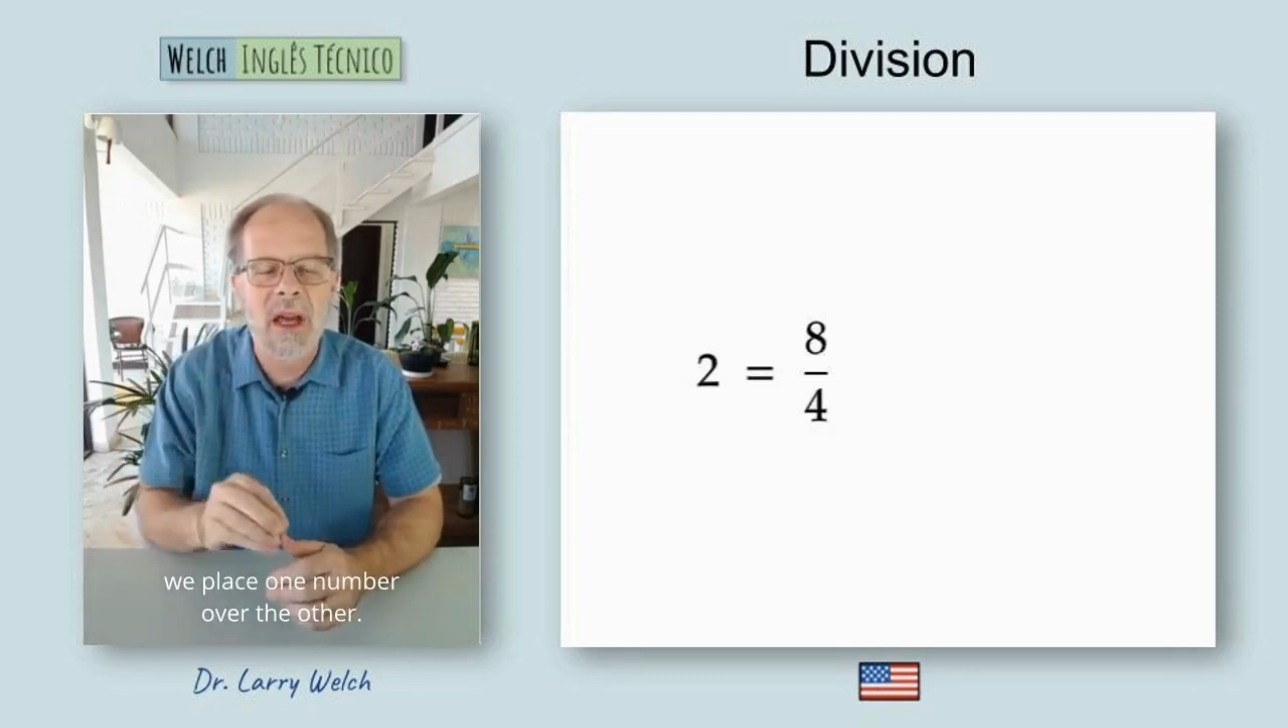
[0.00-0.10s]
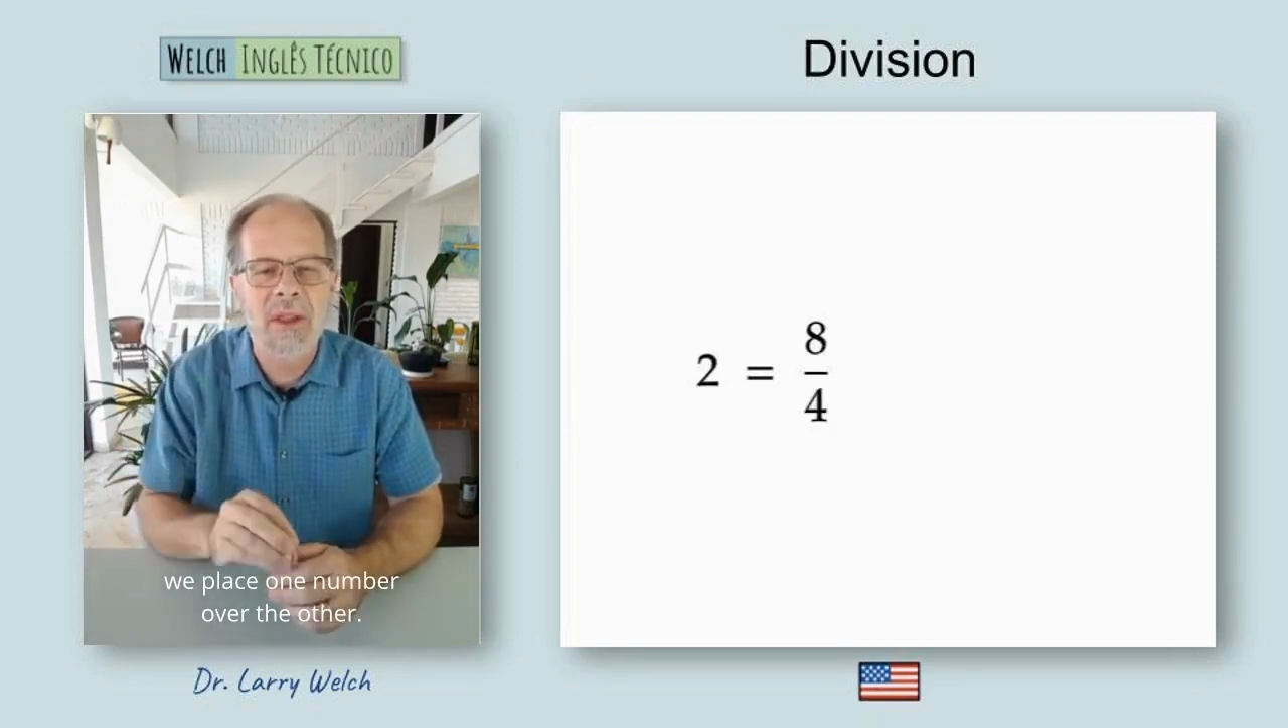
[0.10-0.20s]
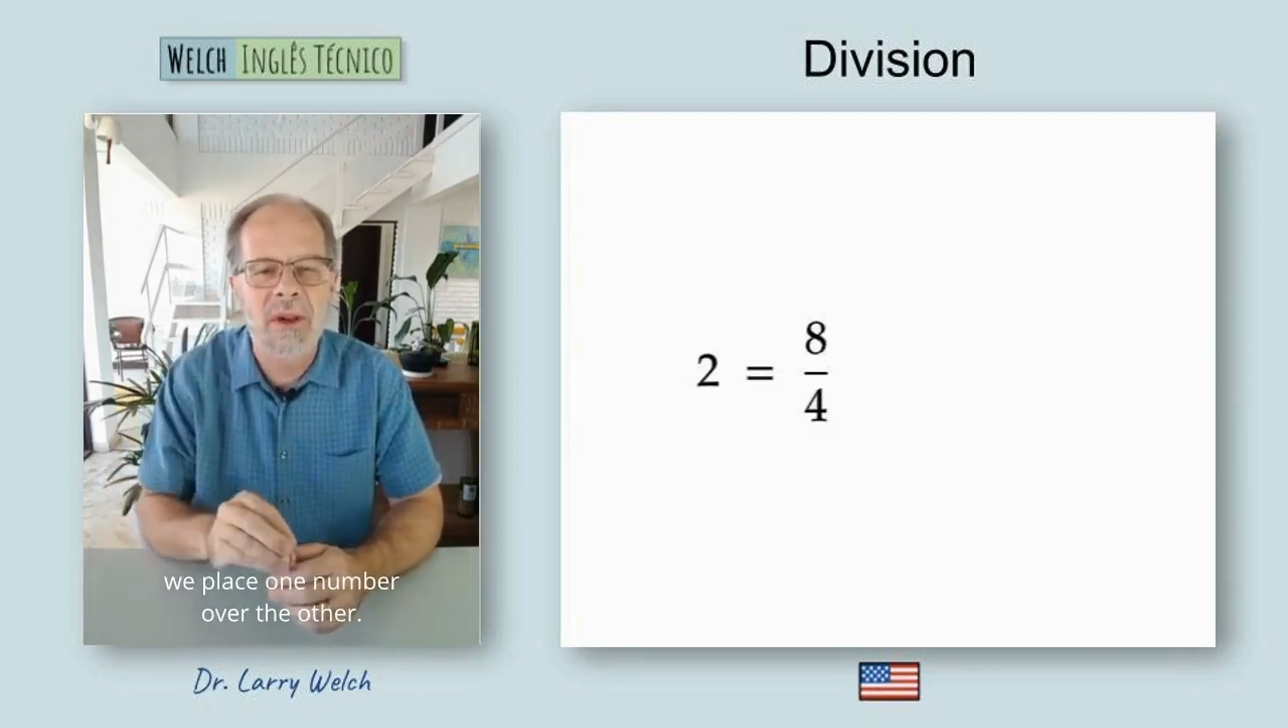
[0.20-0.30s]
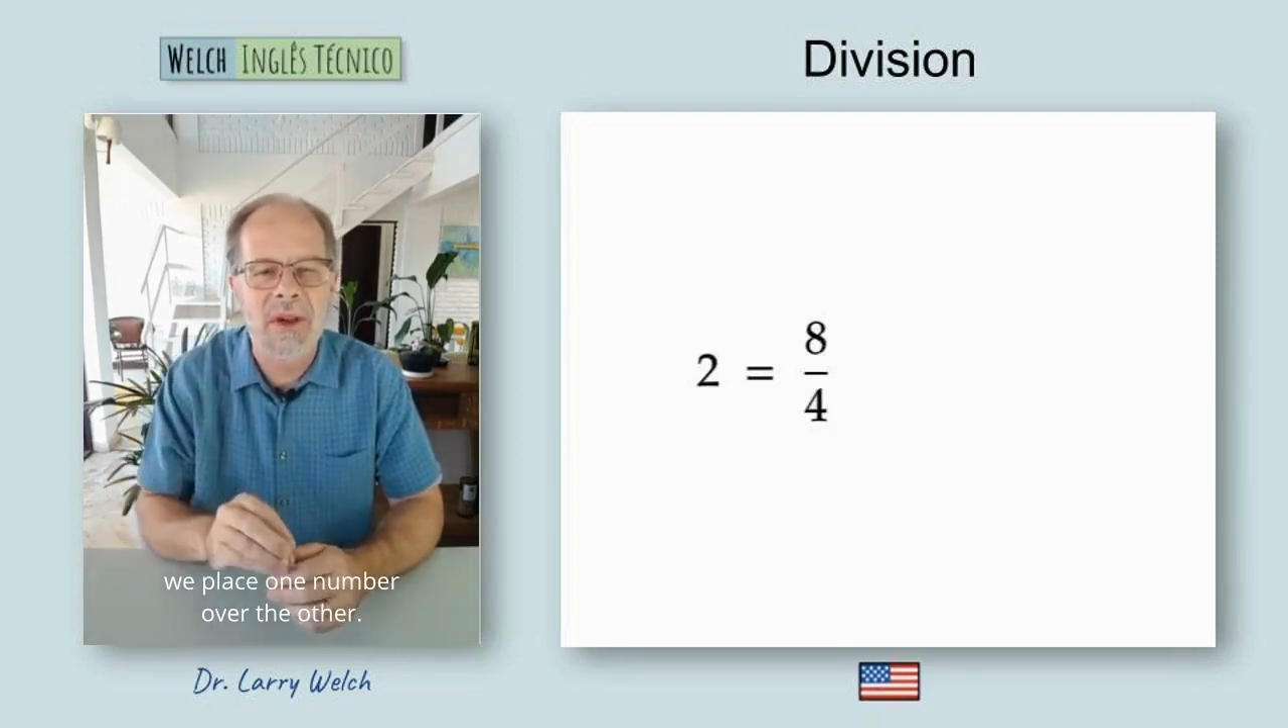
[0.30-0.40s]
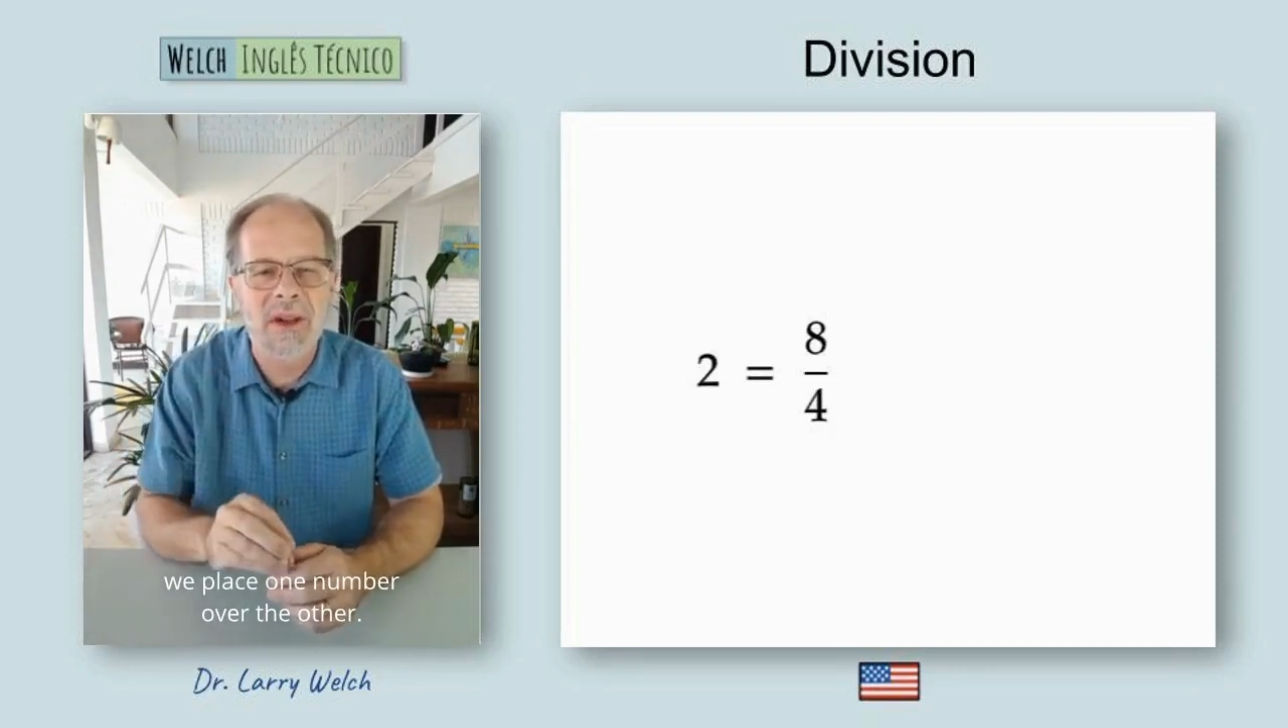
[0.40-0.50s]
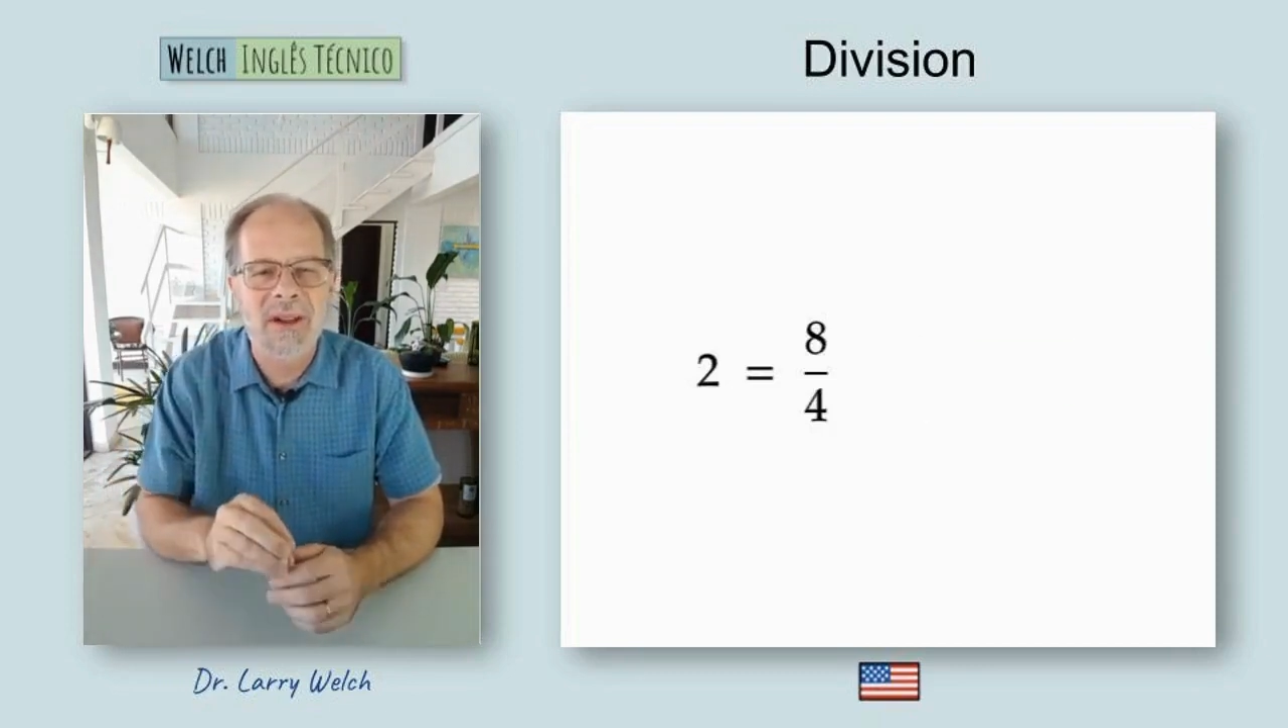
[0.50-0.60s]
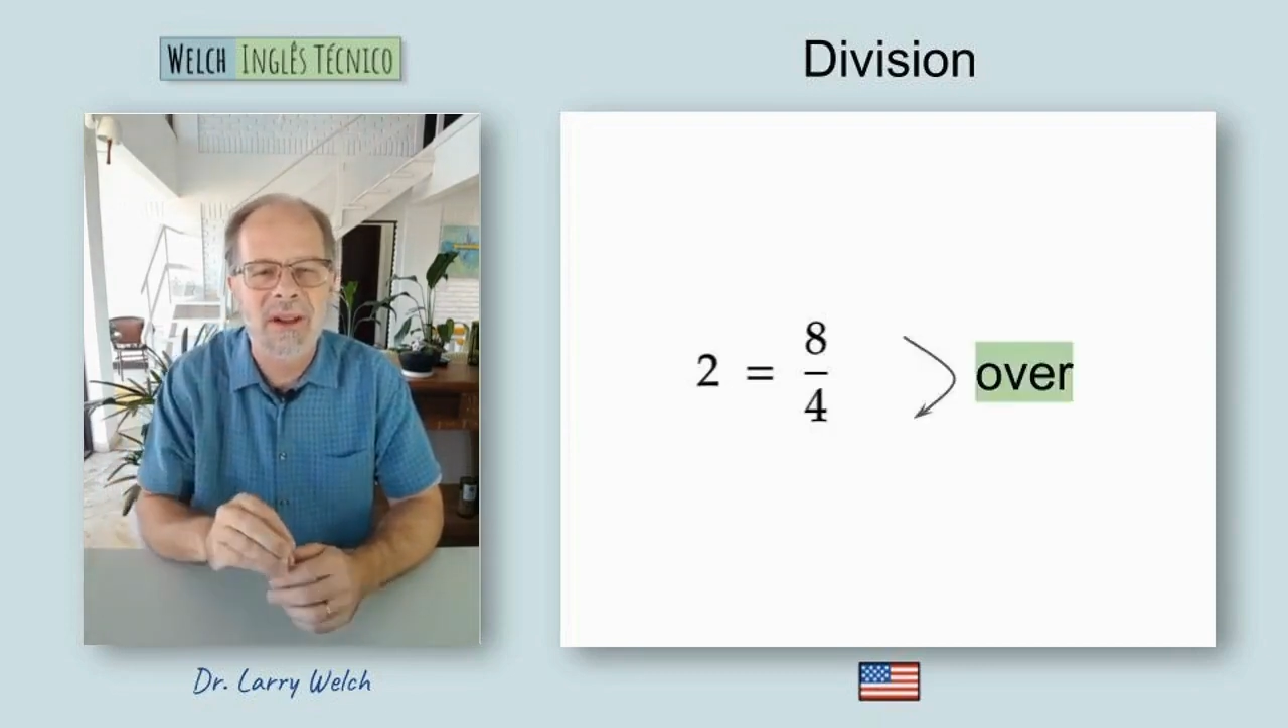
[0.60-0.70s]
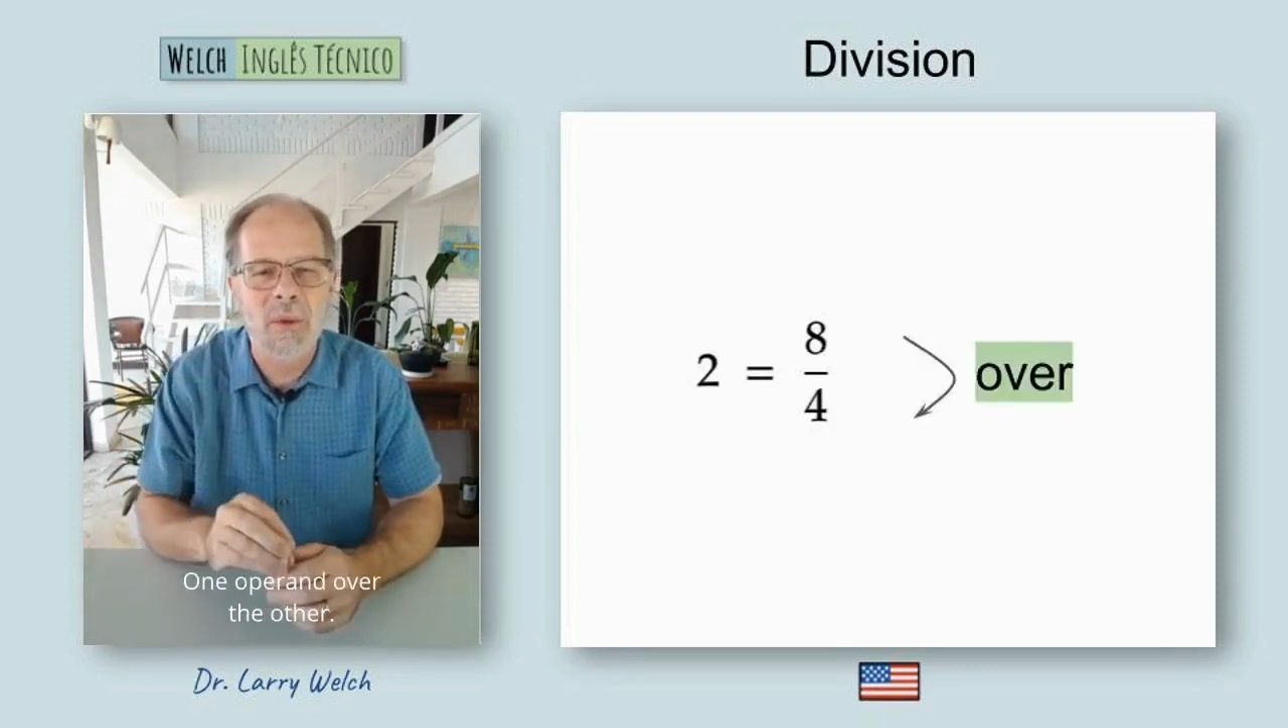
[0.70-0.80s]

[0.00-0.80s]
other,